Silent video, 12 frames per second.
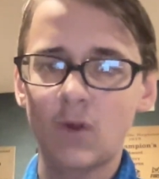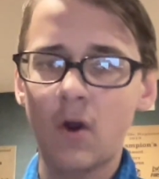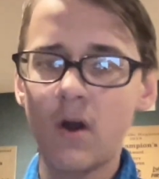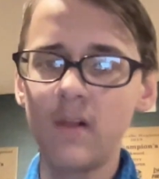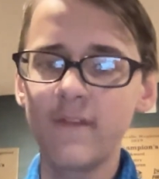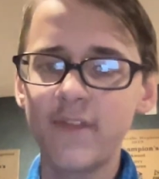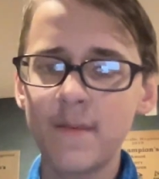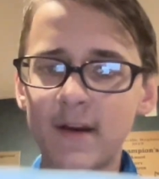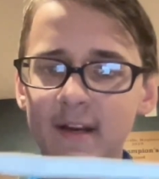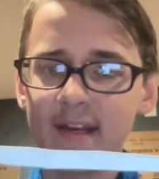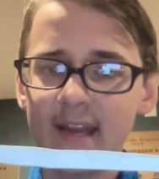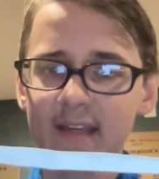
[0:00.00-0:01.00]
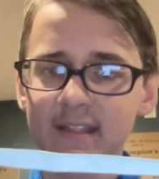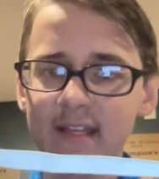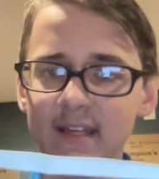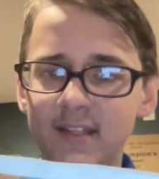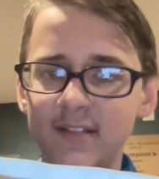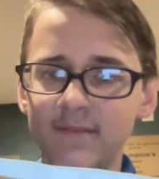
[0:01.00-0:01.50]
all of them are
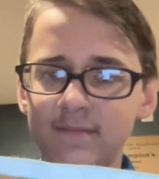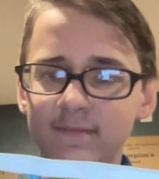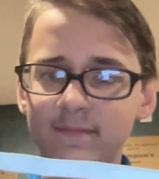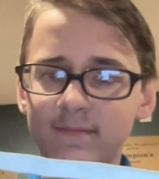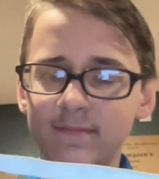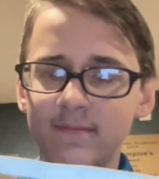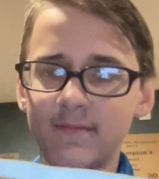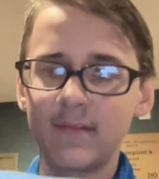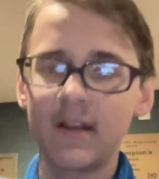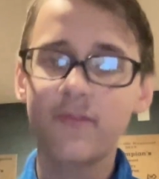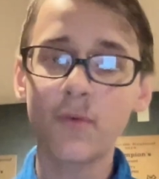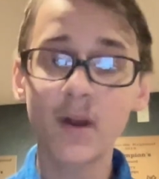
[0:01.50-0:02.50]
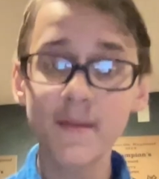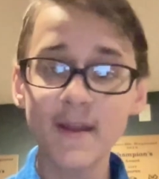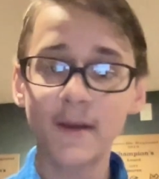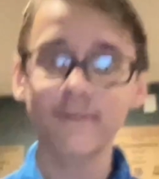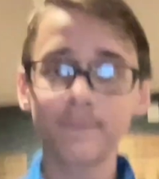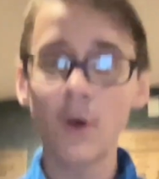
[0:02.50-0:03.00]
connected. If you want to
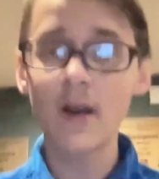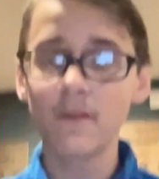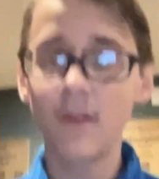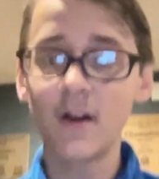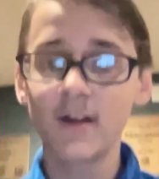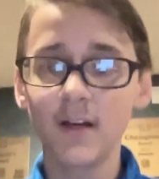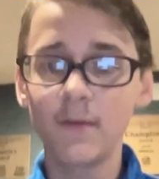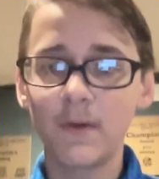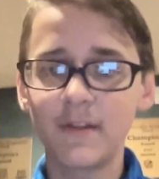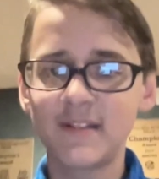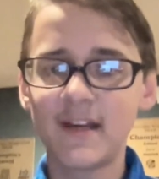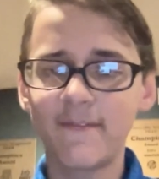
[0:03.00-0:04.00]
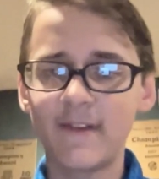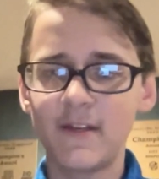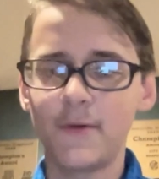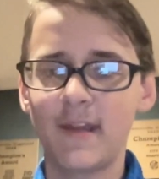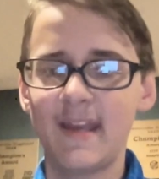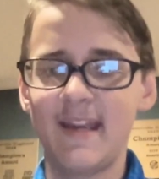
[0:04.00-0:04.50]
make a wire longer, well, tough it,
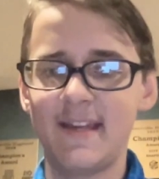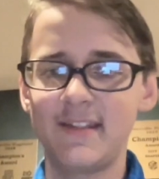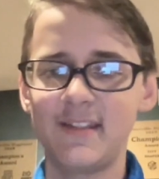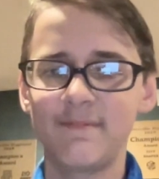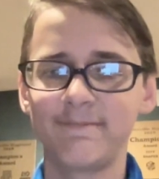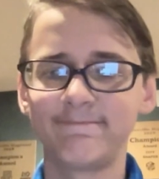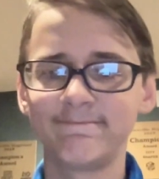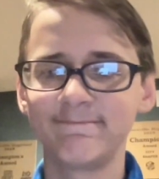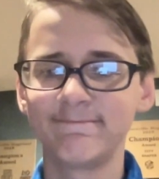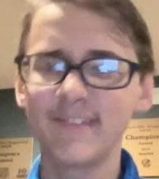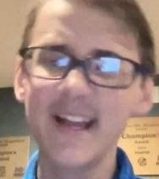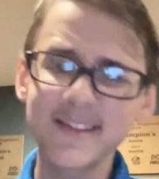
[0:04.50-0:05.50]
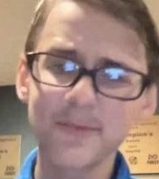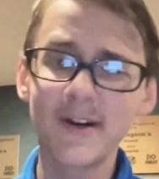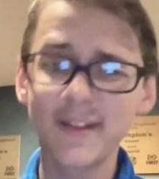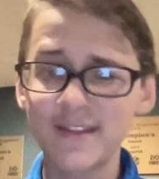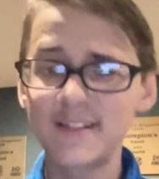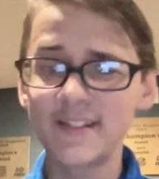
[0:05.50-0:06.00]
you can't. That's
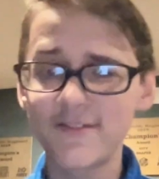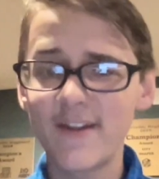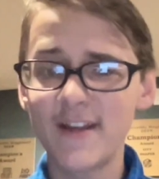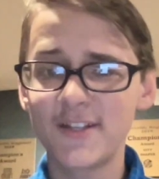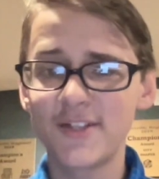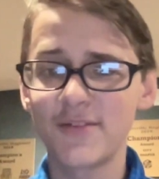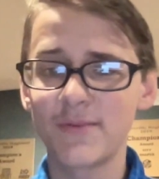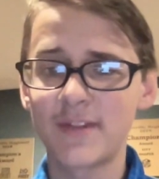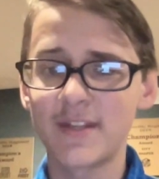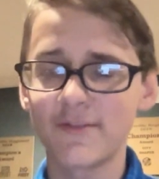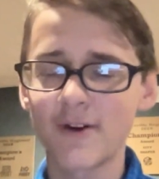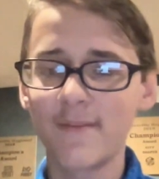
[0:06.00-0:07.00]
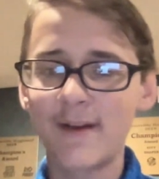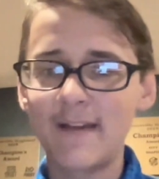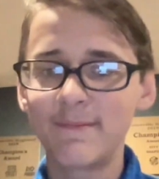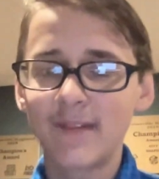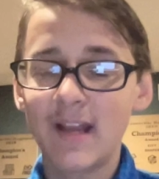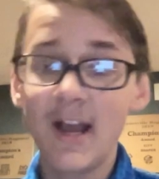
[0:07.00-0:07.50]
one of the disadvantages with this robot.
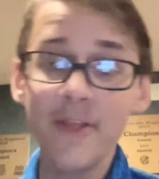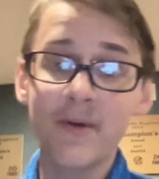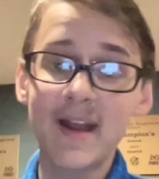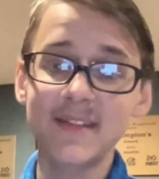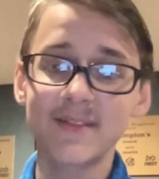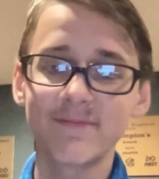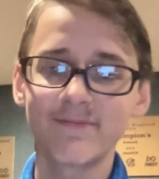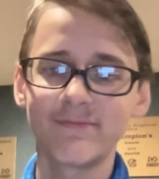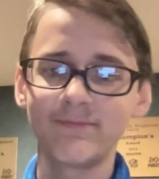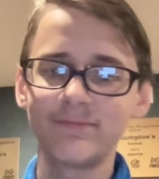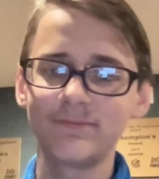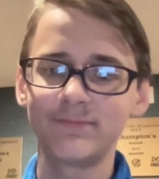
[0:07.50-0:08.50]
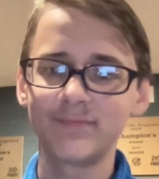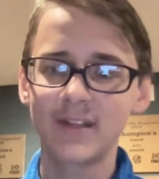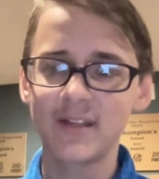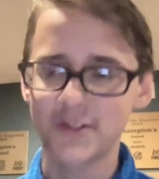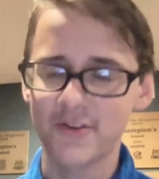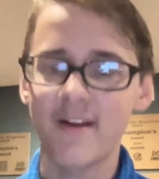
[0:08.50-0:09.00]
Otherwise,
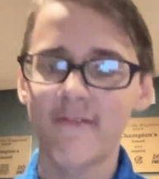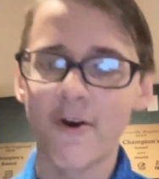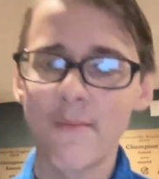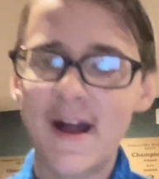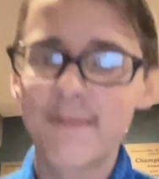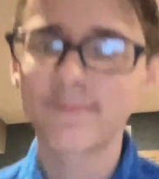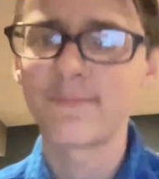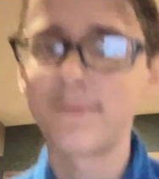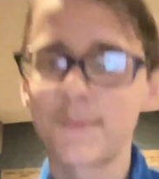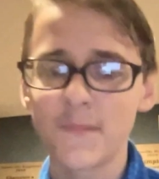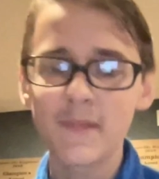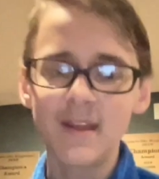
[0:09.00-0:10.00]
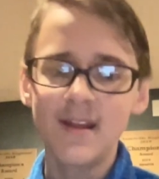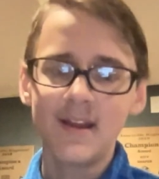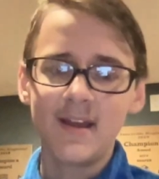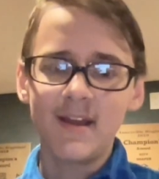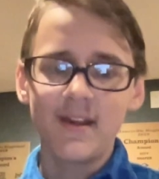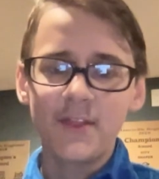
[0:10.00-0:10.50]
it's a great robot.
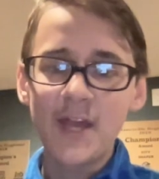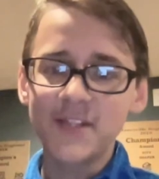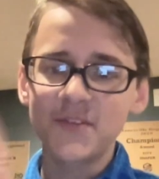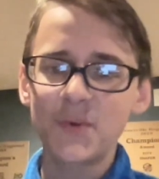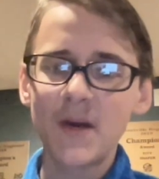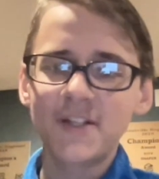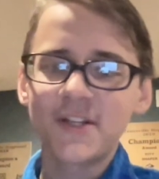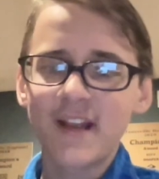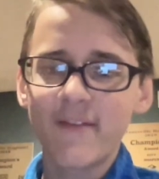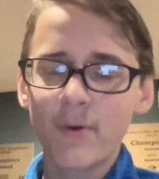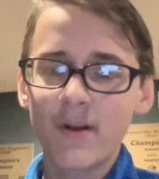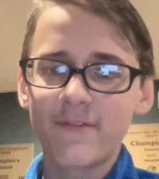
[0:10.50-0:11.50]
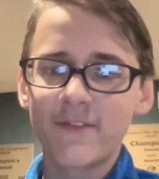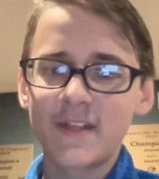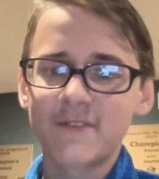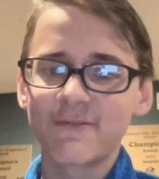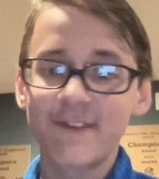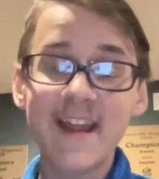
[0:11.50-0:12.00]
Thanks for watching, everyone, for
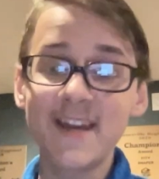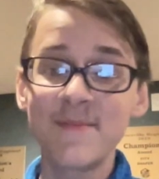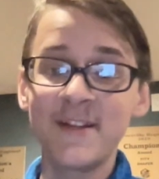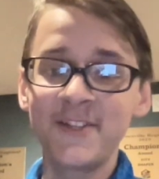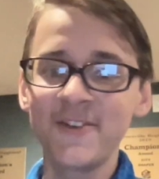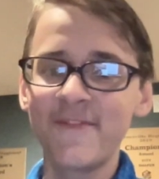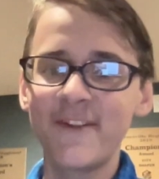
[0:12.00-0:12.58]
this random history